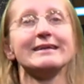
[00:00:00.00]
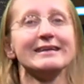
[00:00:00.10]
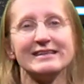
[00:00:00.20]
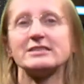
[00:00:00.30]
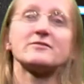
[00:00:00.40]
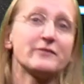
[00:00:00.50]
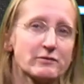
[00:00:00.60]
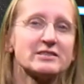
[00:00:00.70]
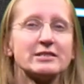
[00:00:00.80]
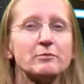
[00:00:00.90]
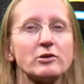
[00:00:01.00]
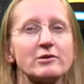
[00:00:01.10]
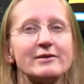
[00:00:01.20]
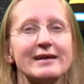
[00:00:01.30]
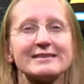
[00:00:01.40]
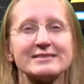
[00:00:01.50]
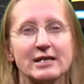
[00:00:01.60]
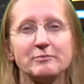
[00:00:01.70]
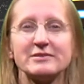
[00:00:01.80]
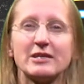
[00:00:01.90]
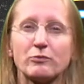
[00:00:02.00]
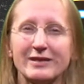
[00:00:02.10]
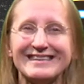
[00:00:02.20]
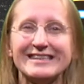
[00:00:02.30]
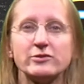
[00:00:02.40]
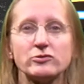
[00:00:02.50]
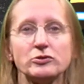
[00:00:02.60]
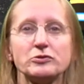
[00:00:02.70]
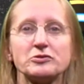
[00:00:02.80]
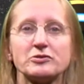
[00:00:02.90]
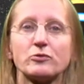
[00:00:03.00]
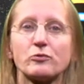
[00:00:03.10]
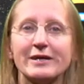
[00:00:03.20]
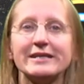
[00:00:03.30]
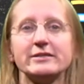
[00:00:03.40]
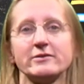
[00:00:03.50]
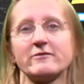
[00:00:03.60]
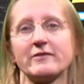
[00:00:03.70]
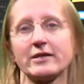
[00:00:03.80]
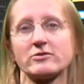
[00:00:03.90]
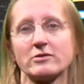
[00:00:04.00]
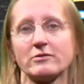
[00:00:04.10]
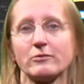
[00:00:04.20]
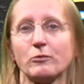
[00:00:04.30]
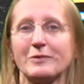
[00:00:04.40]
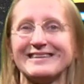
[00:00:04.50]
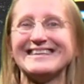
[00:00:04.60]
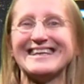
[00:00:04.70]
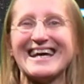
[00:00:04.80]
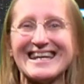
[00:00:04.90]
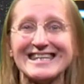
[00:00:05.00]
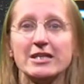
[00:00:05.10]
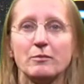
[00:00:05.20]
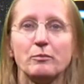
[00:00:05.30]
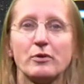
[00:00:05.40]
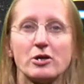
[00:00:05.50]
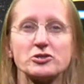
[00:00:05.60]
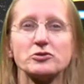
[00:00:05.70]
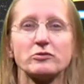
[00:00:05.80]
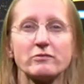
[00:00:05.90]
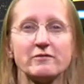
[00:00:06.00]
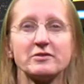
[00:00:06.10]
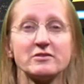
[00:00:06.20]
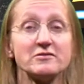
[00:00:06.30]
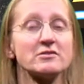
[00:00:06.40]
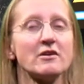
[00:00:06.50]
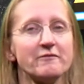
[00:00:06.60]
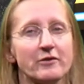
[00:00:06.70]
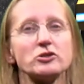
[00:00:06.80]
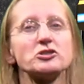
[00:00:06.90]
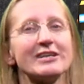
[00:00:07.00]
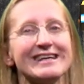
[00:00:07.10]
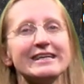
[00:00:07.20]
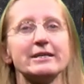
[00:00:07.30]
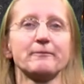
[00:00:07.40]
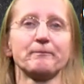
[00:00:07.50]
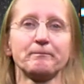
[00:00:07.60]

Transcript: It is very similar, except that we need to use the gradient vector with the n partial derivatives of function a.